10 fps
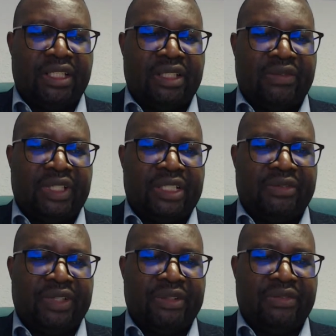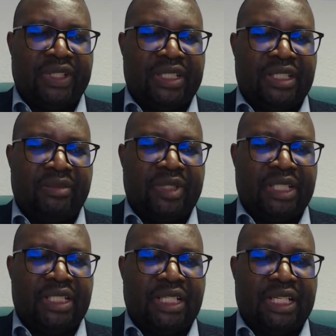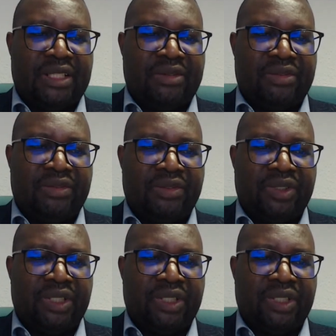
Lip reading: you've had 5 years limited leave.